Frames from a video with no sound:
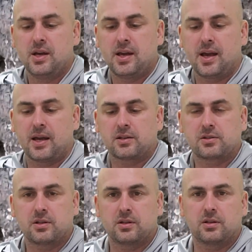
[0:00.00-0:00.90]
It has
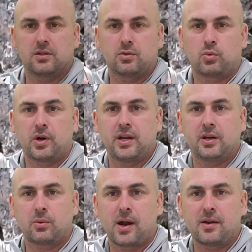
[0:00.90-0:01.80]
a ring
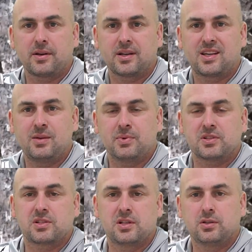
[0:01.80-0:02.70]
around it to keep it
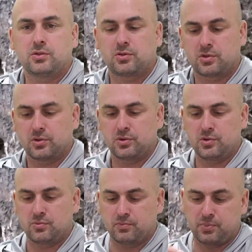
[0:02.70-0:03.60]
sealed, so you
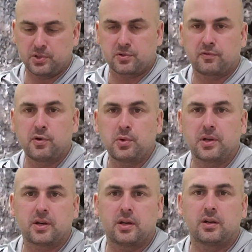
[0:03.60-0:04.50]
can put your food
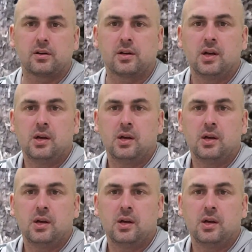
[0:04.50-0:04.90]
in here,